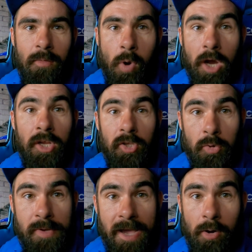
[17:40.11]
What I'm going
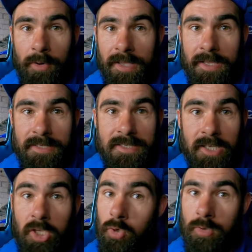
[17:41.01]
to do now is
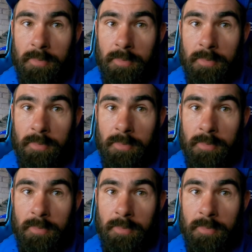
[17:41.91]
cue the